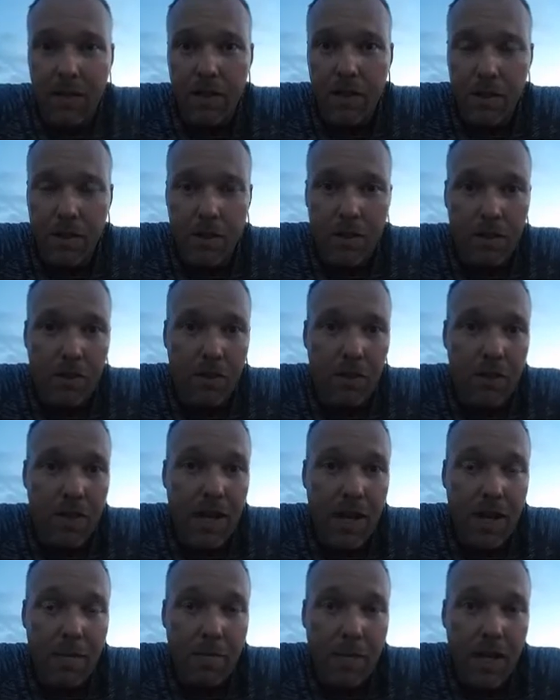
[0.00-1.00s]
your
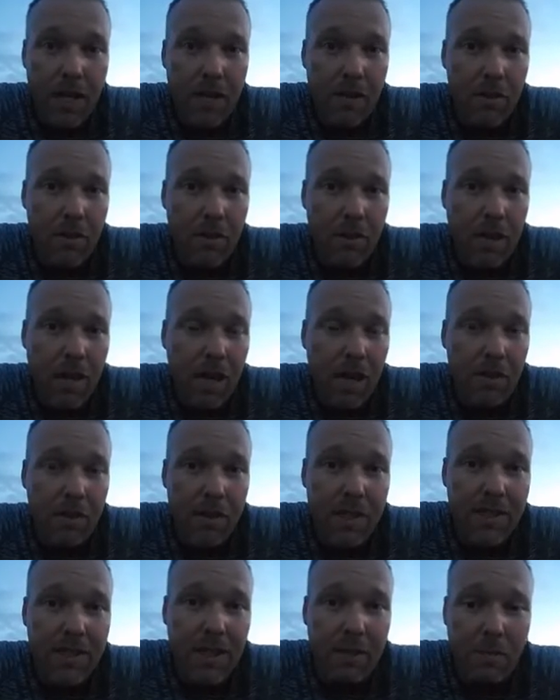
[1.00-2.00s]
diet your
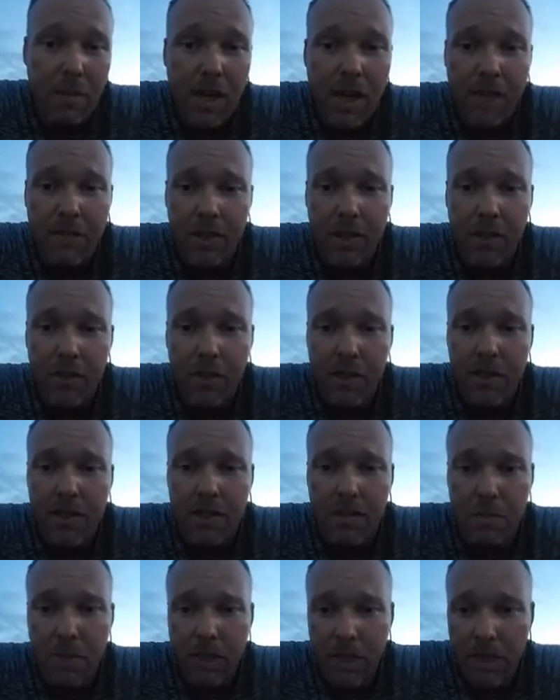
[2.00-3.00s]
calorie intake may have
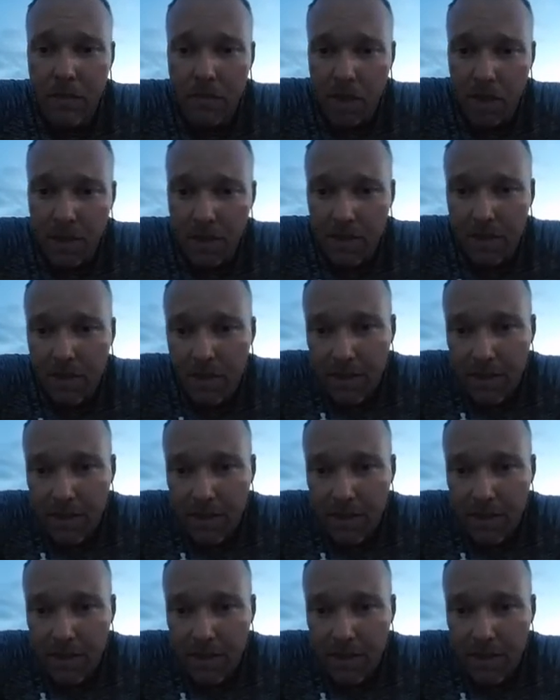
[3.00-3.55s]
increased to begin with.